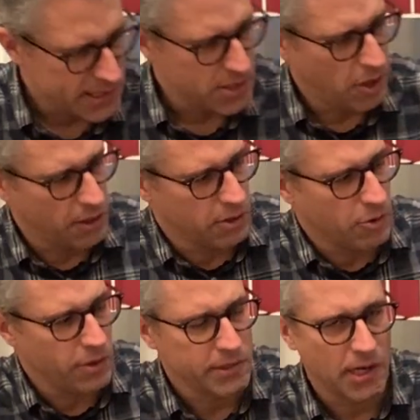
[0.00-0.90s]
not
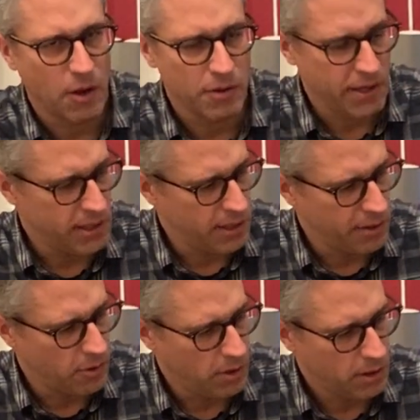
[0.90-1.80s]
going down the hill at
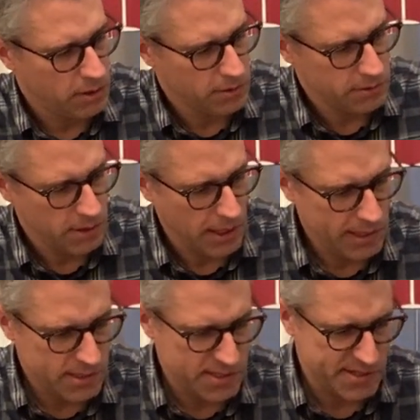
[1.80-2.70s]
all.
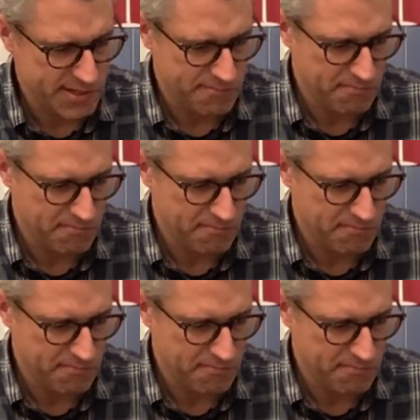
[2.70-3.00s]
It